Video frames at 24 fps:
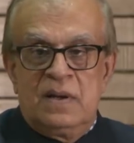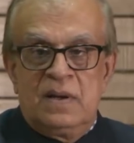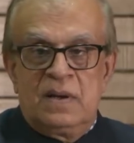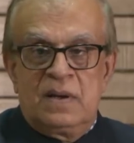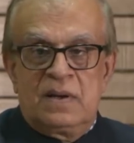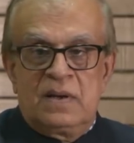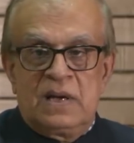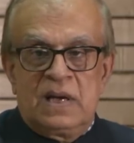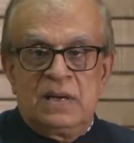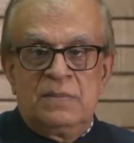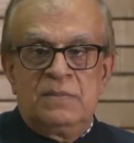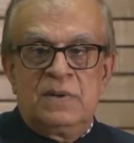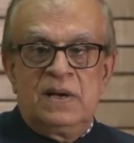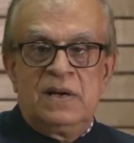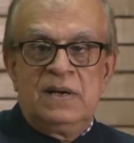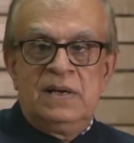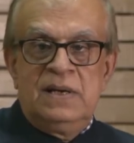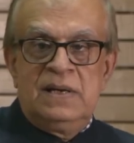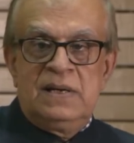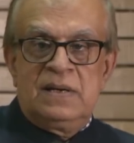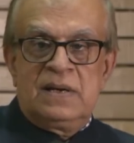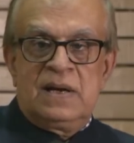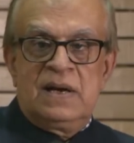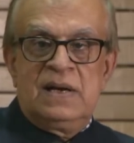karma
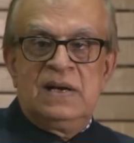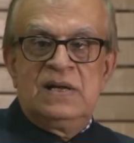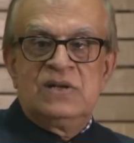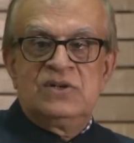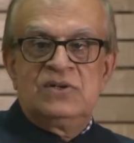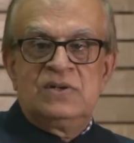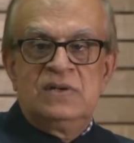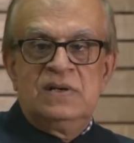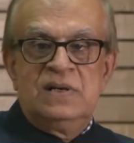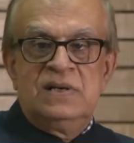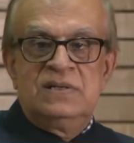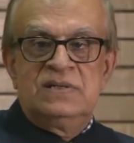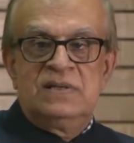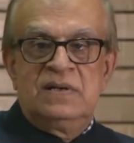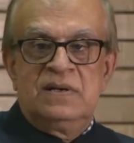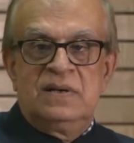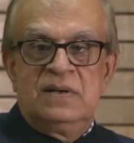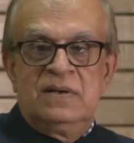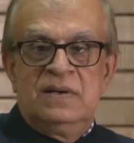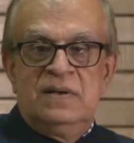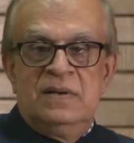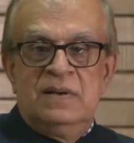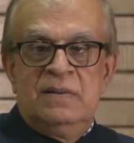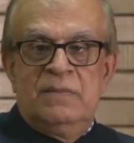reincarnation is
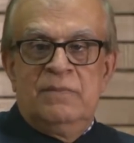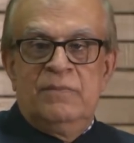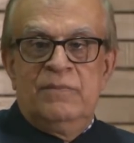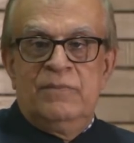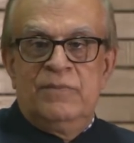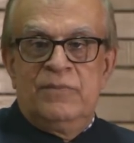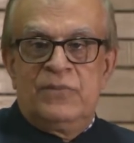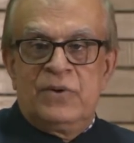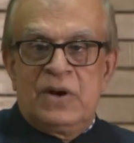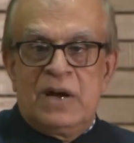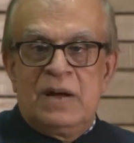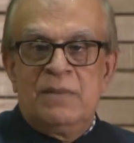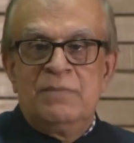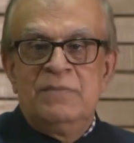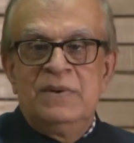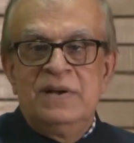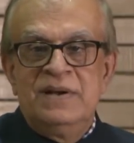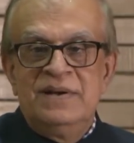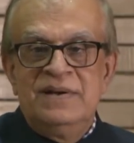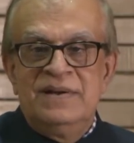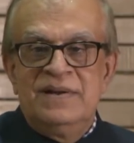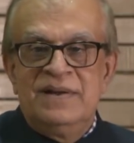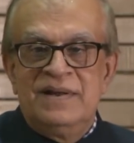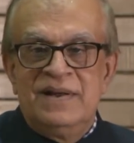a
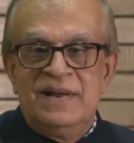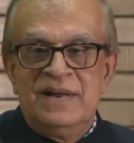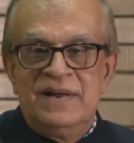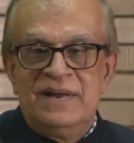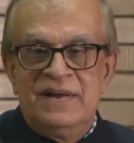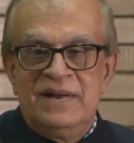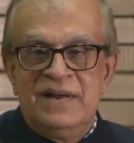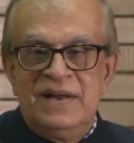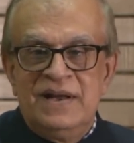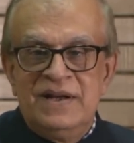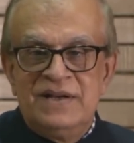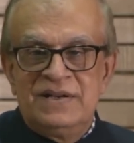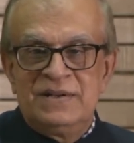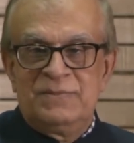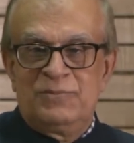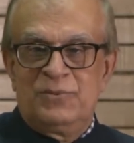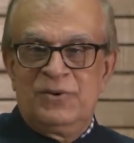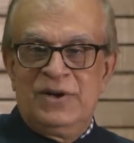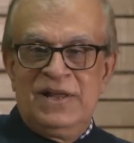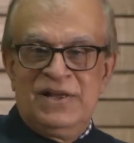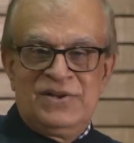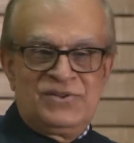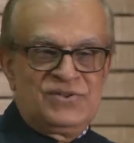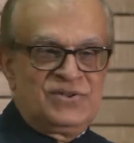Brahmin
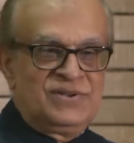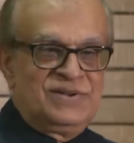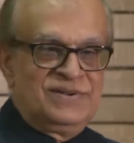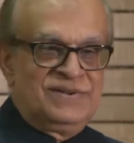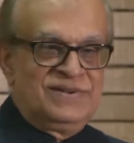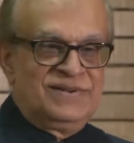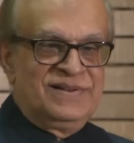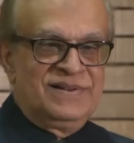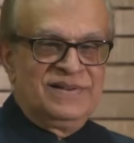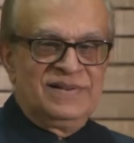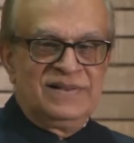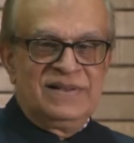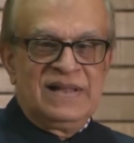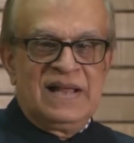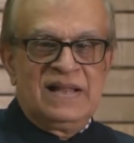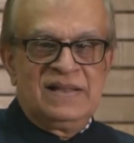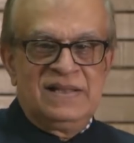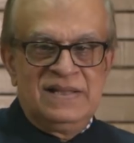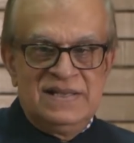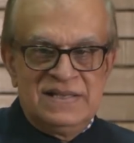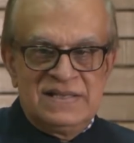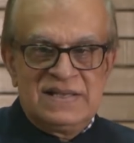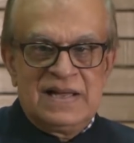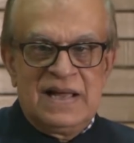interpolation that
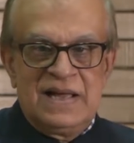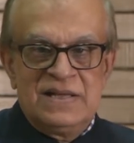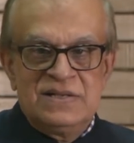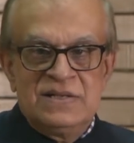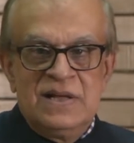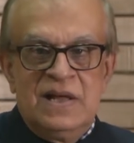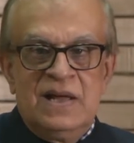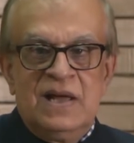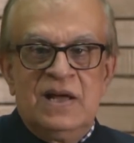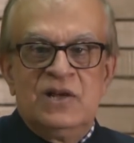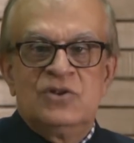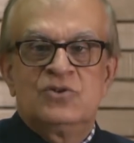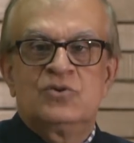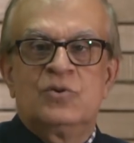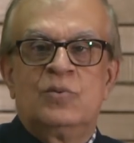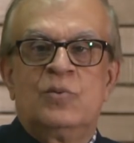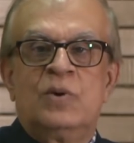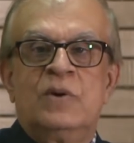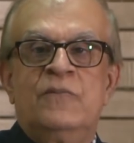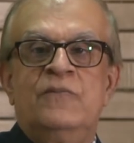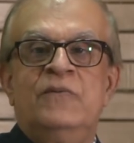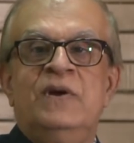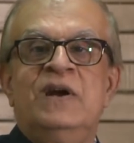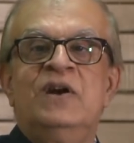these guys, and so
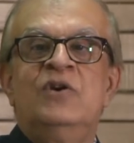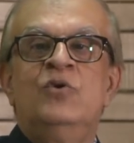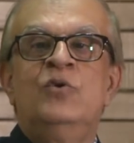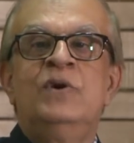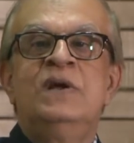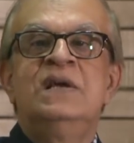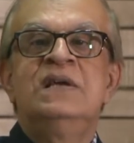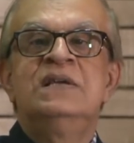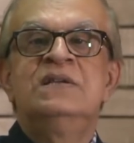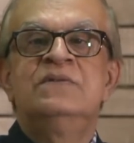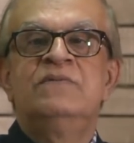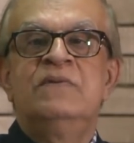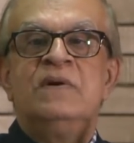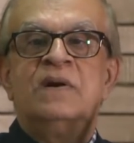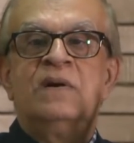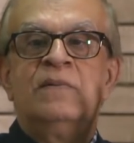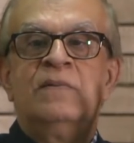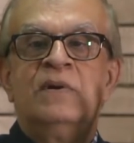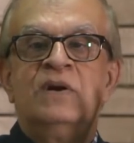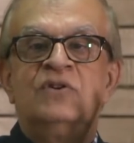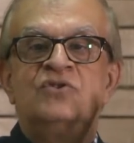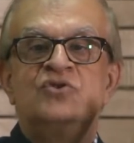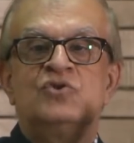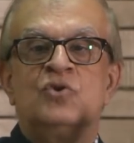what we are doing is we are
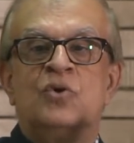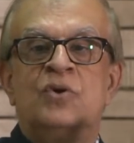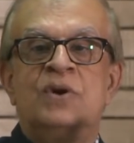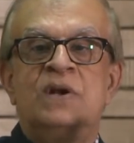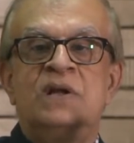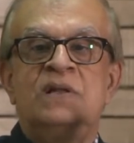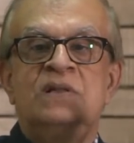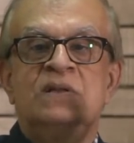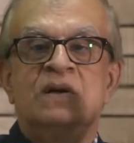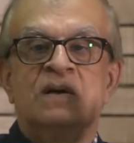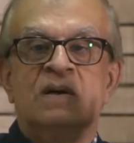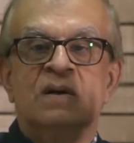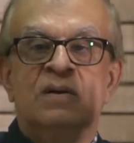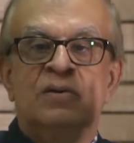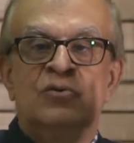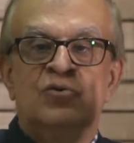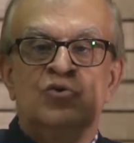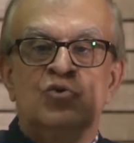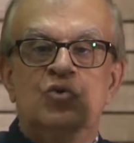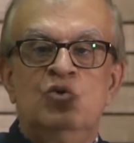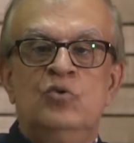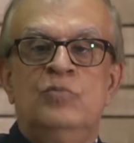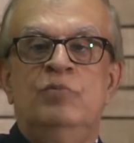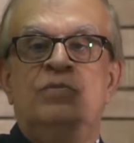restoring the
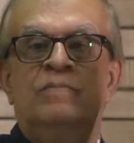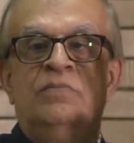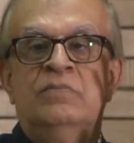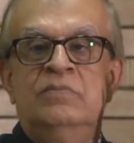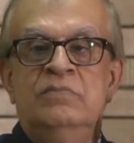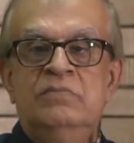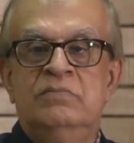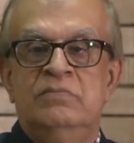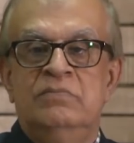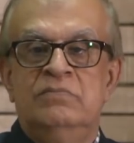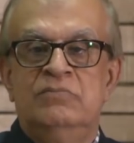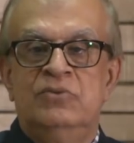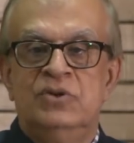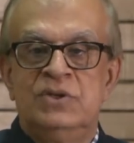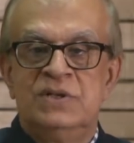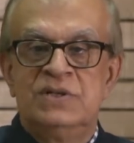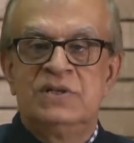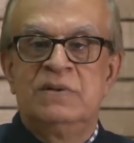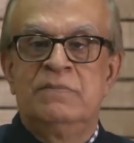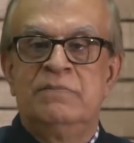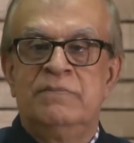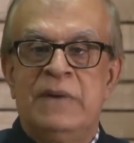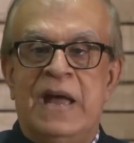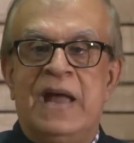true
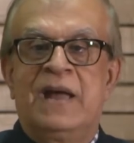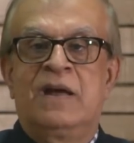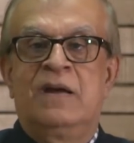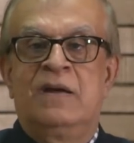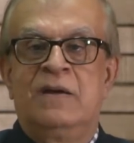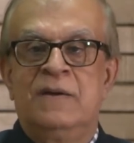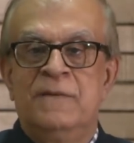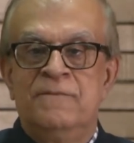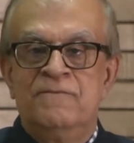Buddhism back,